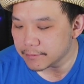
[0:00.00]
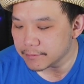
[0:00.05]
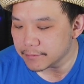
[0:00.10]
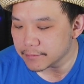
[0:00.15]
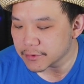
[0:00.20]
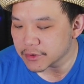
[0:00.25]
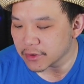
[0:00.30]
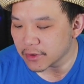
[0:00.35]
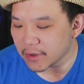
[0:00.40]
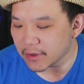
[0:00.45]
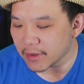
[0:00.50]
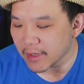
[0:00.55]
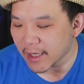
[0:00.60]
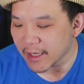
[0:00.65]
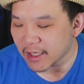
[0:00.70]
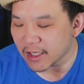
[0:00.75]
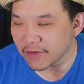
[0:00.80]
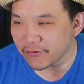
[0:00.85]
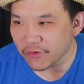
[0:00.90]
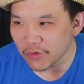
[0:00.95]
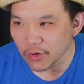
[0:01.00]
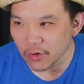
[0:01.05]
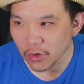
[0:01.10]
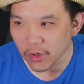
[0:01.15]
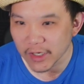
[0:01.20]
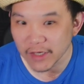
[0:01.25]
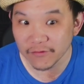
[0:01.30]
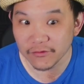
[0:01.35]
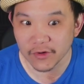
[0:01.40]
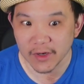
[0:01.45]
So like if you're
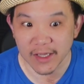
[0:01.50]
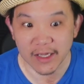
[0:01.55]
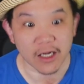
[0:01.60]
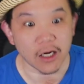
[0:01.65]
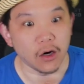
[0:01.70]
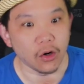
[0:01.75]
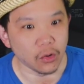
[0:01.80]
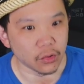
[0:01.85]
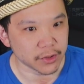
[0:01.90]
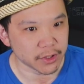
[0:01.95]
looking for like, oh,